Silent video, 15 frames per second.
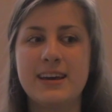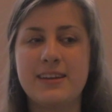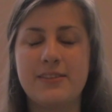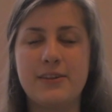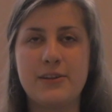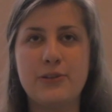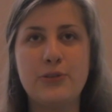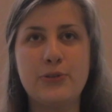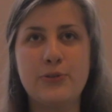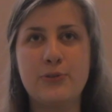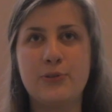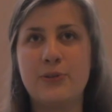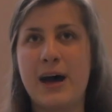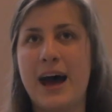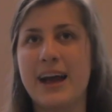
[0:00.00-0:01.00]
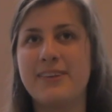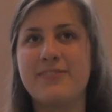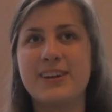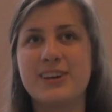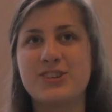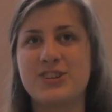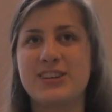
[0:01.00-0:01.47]
the
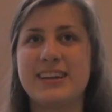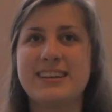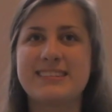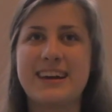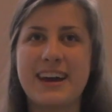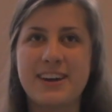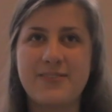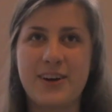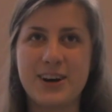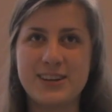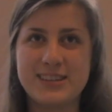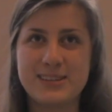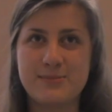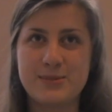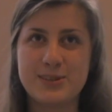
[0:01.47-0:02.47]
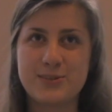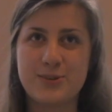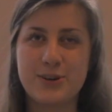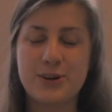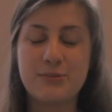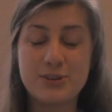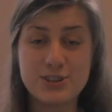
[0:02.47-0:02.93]
high-functioning side of autism
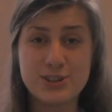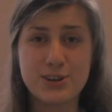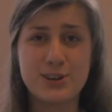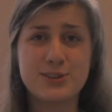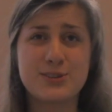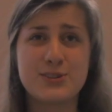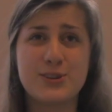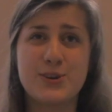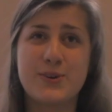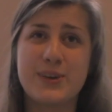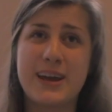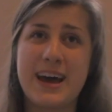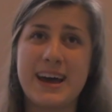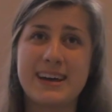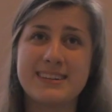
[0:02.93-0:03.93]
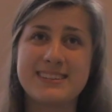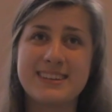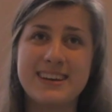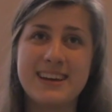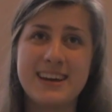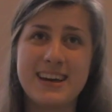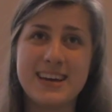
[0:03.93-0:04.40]
disorder, which is also known as
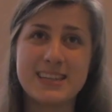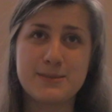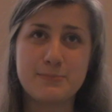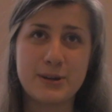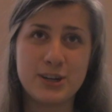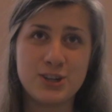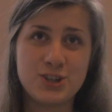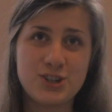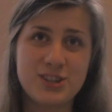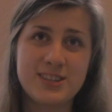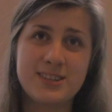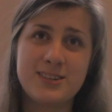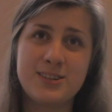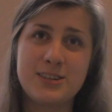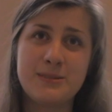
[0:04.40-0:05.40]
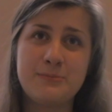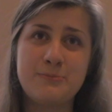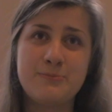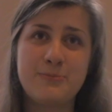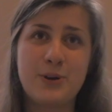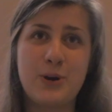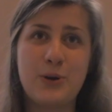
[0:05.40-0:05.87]
Asperger's syndrome,
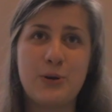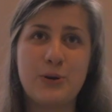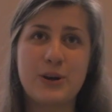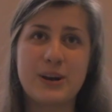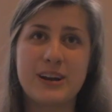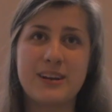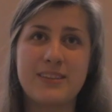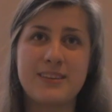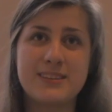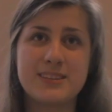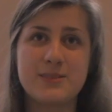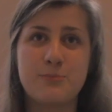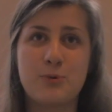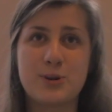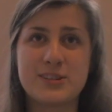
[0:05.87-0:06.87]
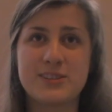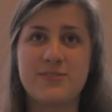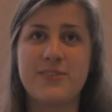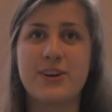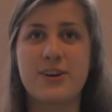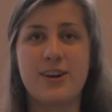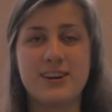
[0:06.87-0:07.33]
or the more
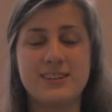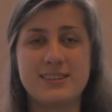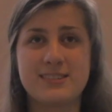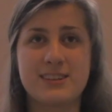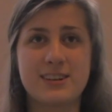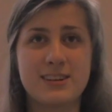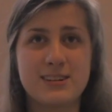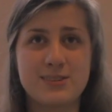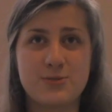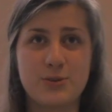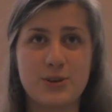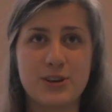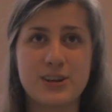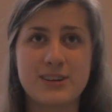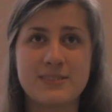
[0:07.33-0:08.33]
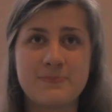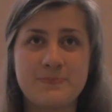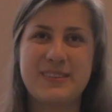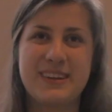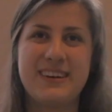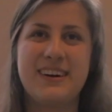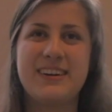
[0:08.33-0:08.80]
severe autistic disorder.
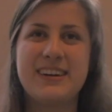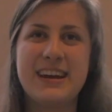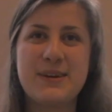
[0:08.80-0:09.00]
On an